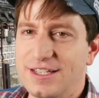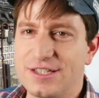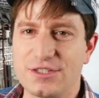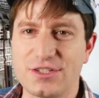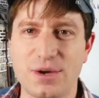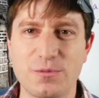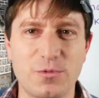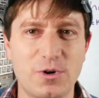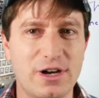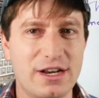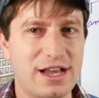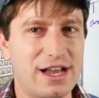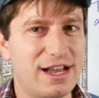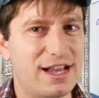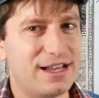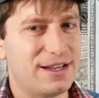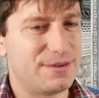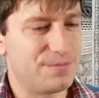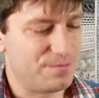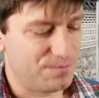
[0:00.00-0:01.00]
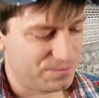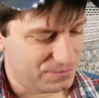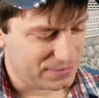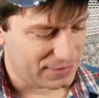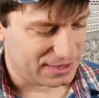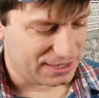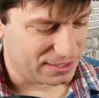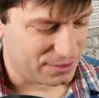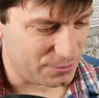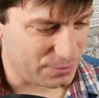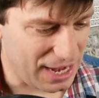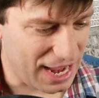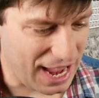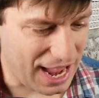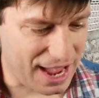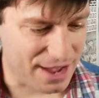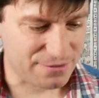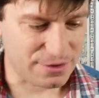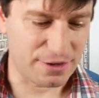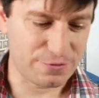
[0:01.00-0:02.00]
We
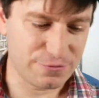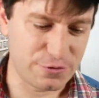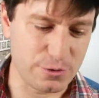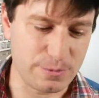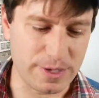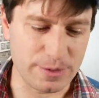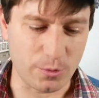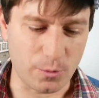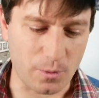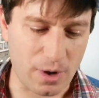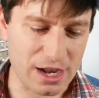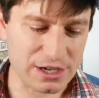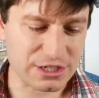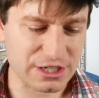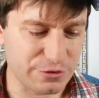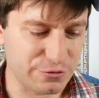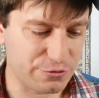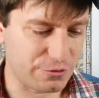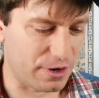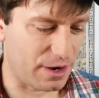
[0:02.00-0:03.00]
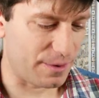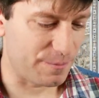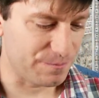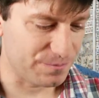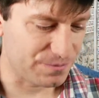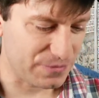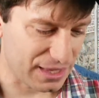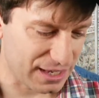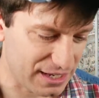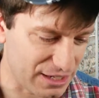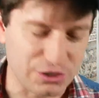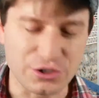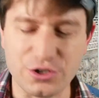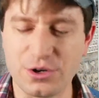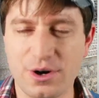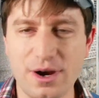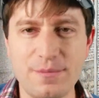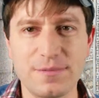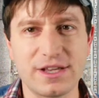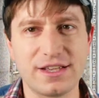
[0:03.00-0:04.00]
have a few people watching from
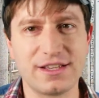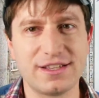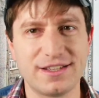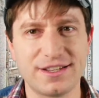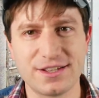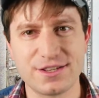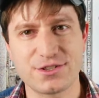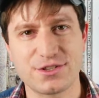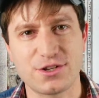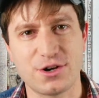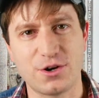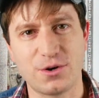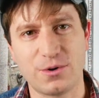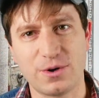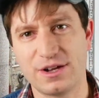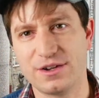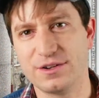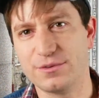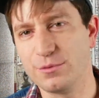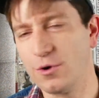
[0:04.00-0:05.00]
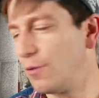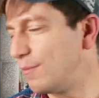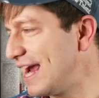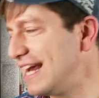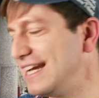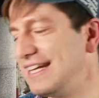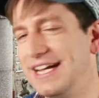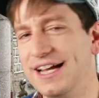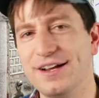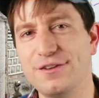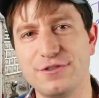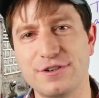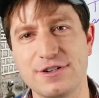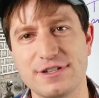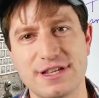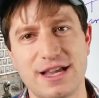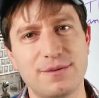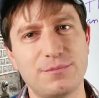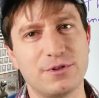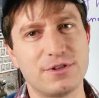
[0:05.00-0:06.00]
Europe. So Romania, for
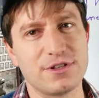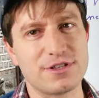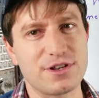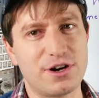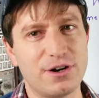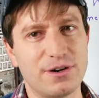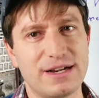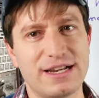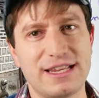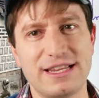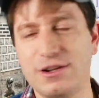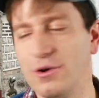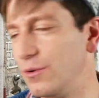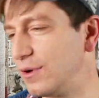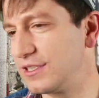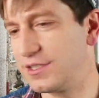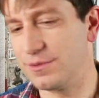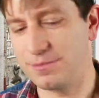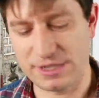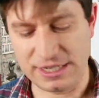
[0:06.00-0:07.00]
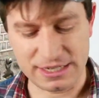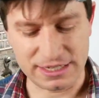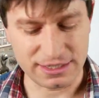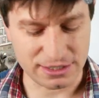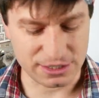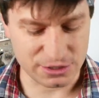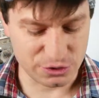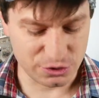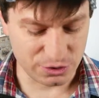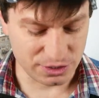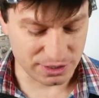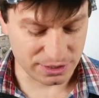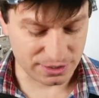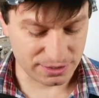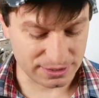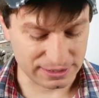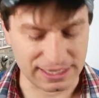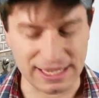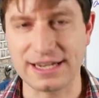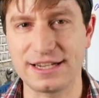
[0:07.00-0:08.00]
example, is already going to be the new
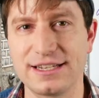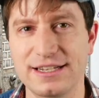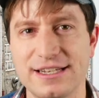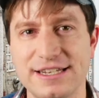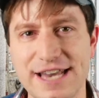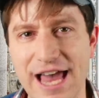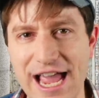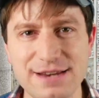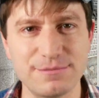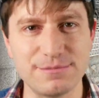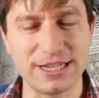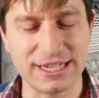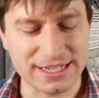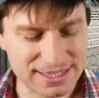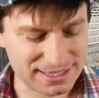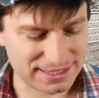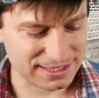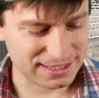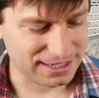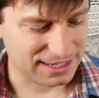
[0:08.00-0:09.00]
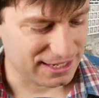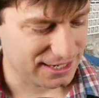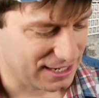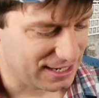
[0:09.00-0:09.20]
year in like 9 minutes.